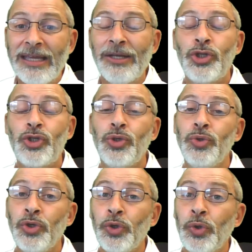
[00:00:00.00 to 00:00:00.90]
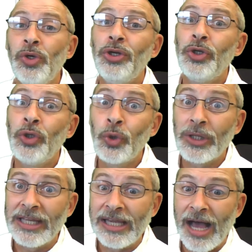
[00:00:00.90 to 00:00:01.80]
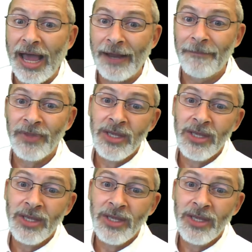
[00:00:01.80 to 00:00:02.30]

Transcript: into new nuclei.